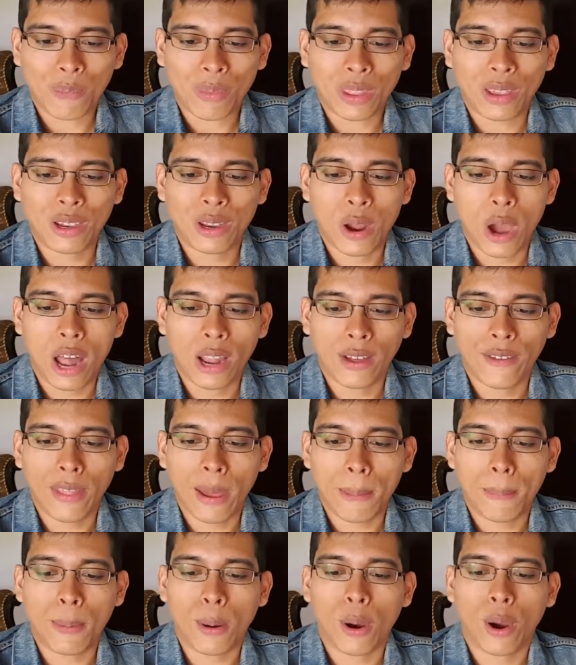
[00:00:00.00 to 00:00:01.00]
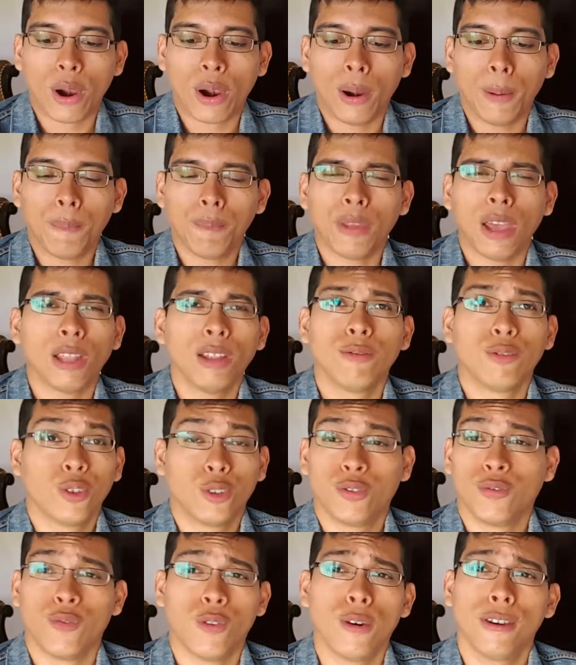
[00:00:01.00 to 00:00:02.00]
You know, I love that part. I love
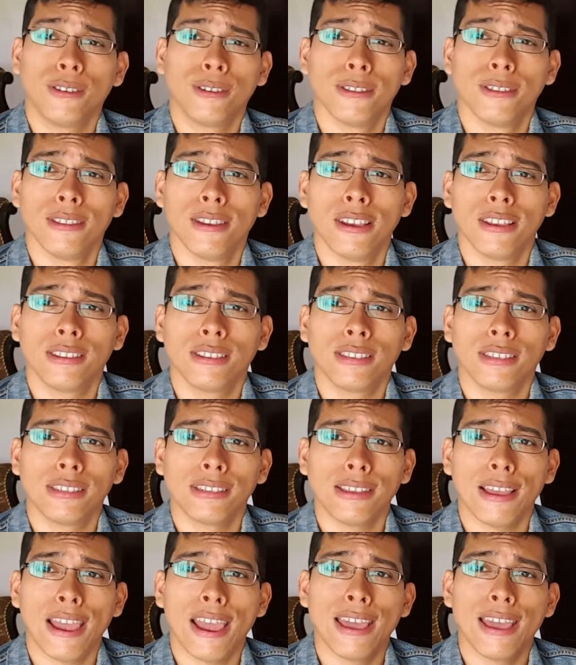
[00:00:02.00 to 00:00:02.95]
Joe's voice on this.